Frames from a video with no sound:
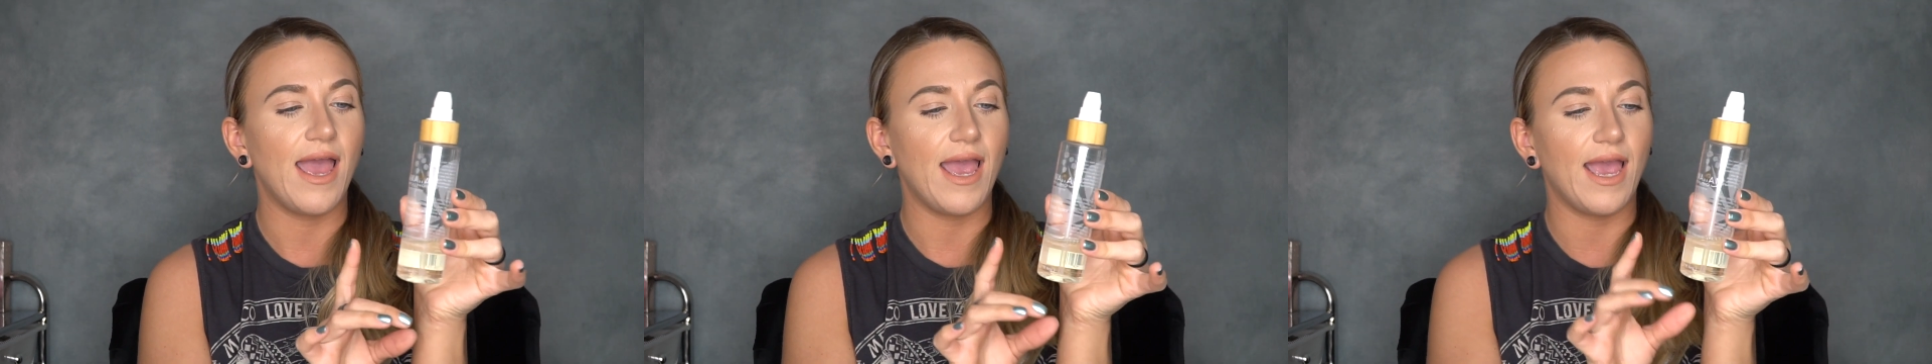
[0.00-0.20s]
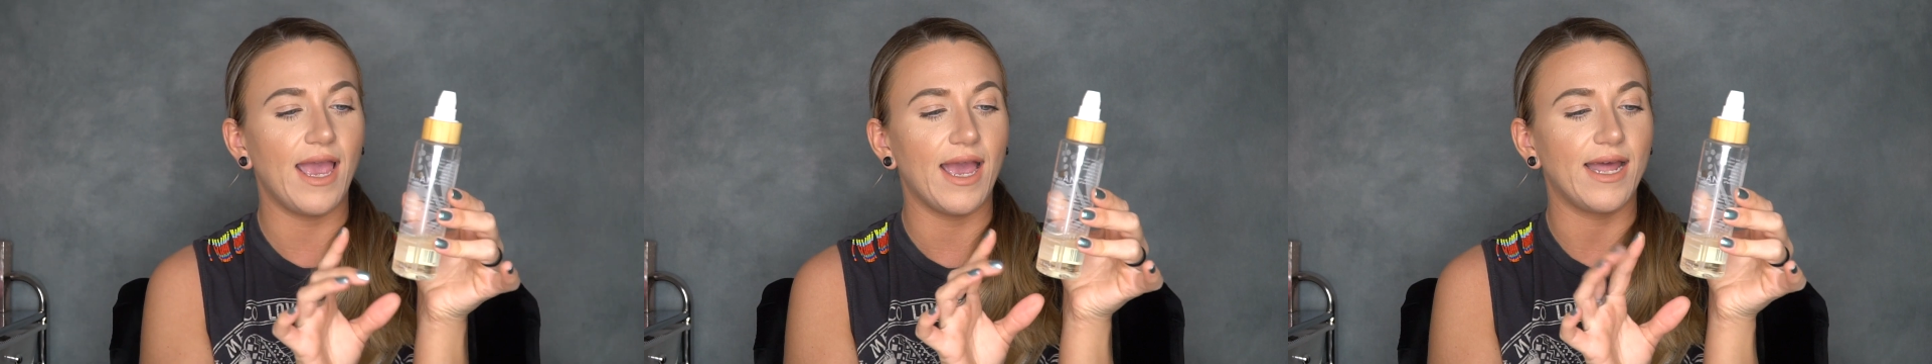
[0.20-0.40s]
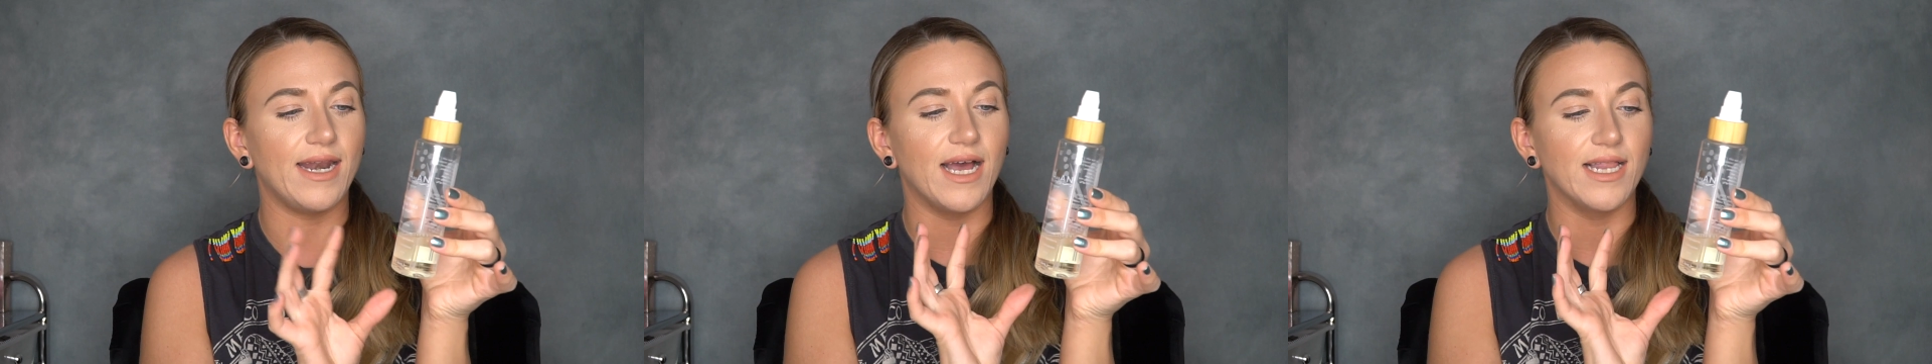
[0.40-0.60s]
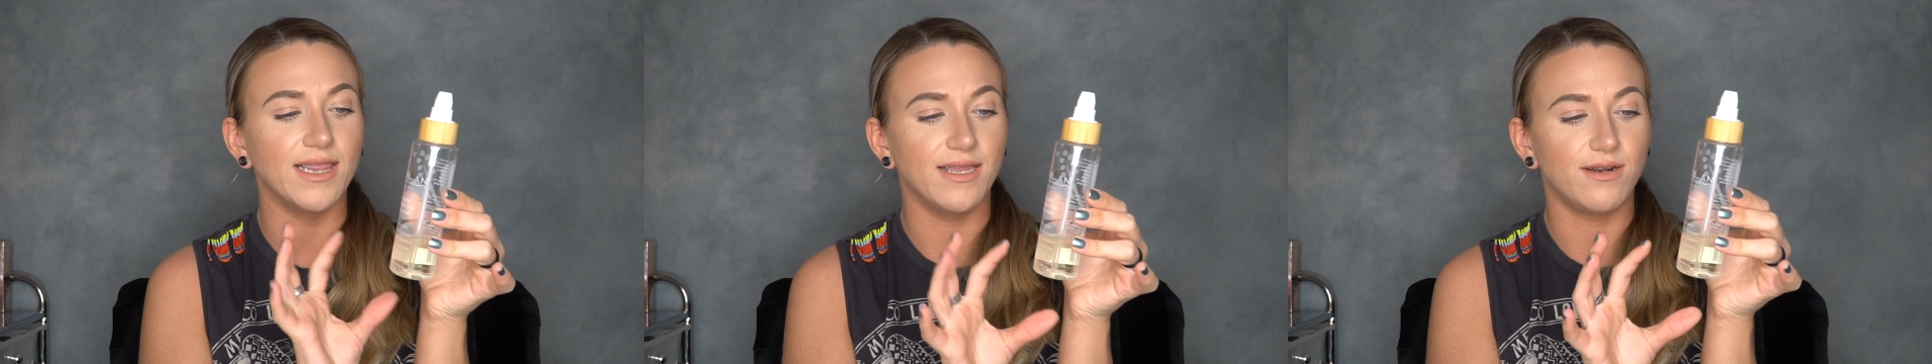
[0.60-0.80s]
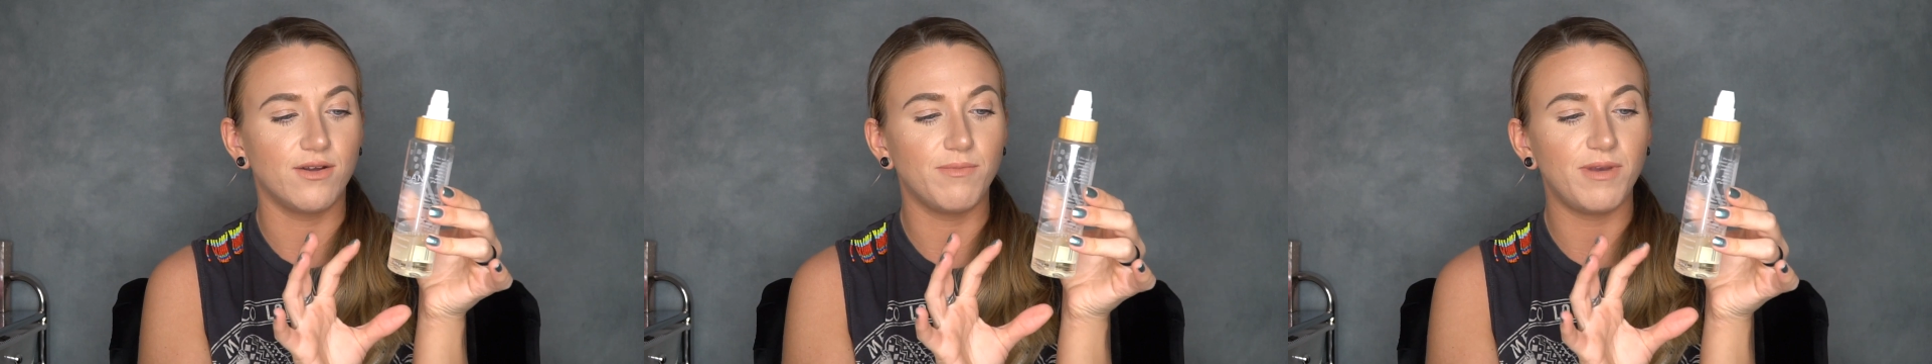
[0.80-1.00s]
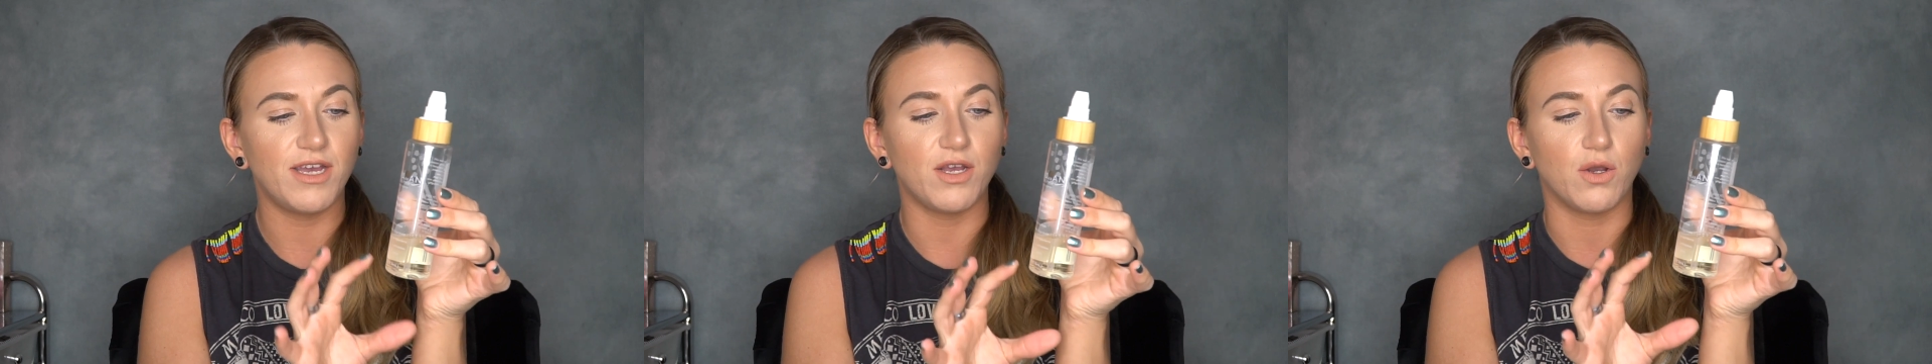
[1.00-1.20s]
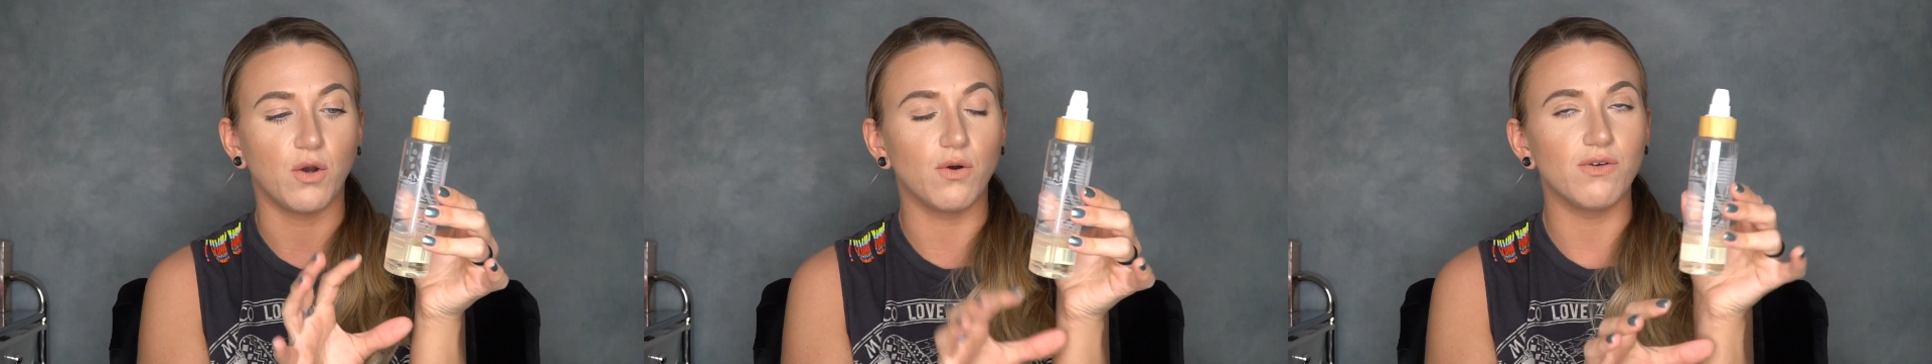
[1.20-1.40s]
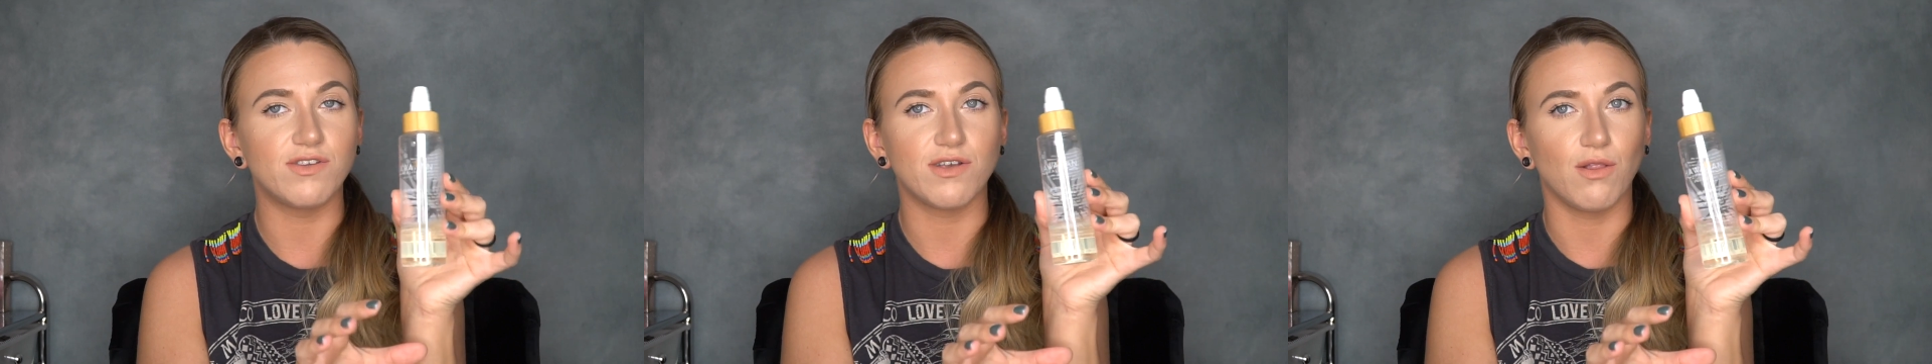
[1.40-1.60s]
and a little bit
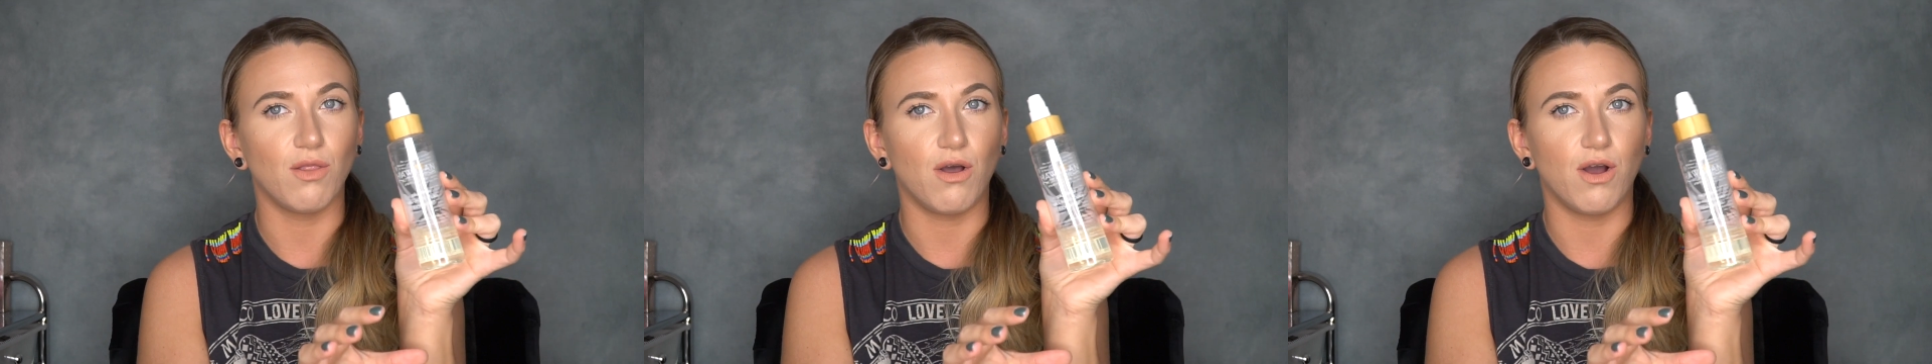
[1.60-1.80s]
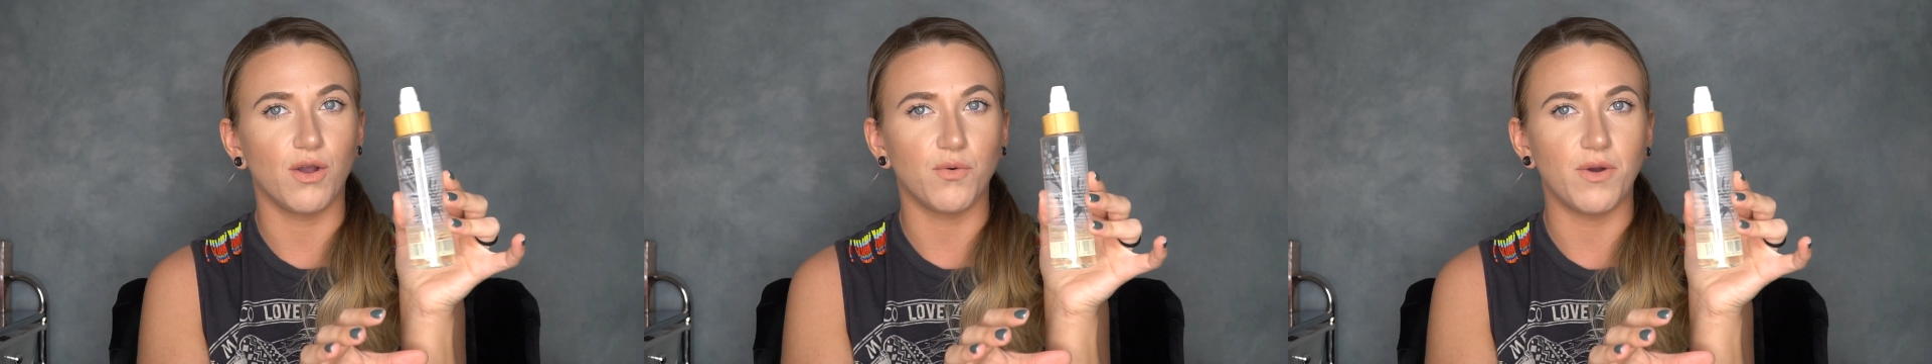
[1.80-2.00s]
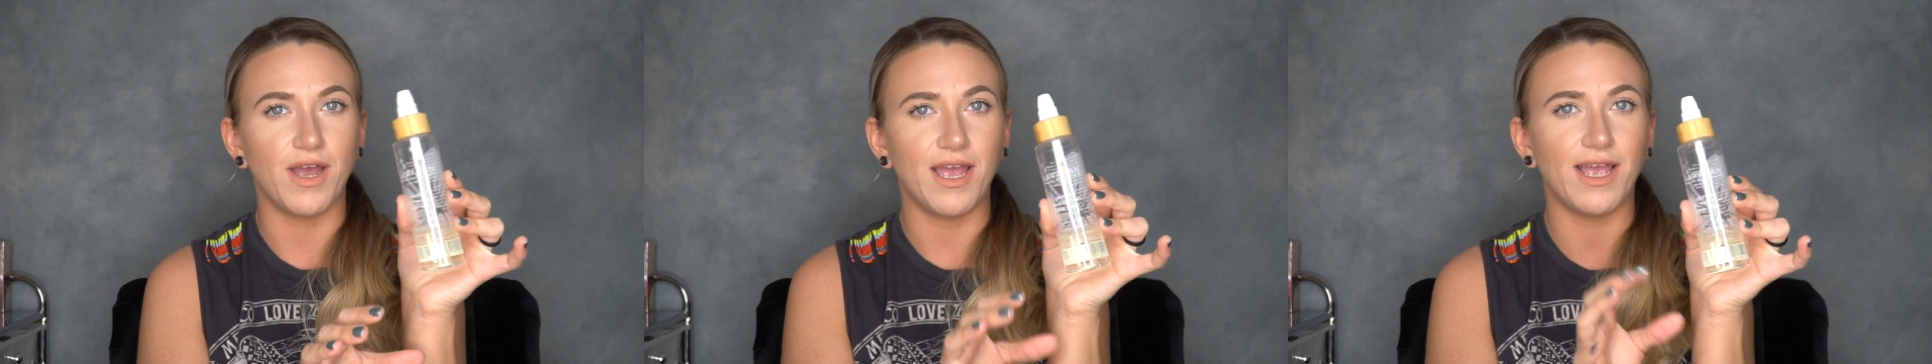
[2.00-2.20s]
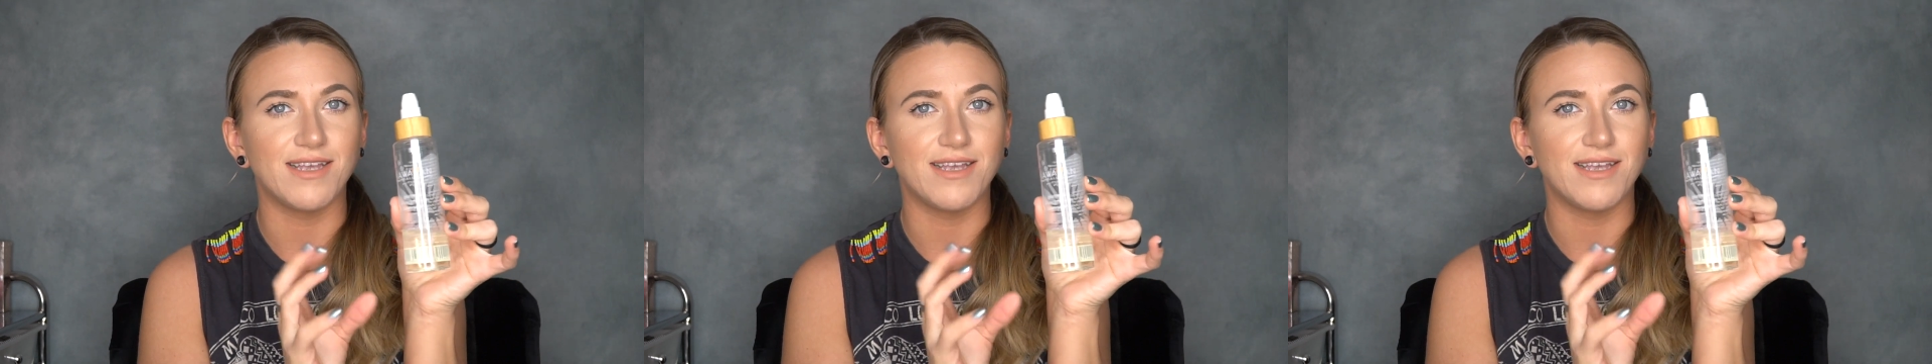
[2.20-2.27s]
goes a long way.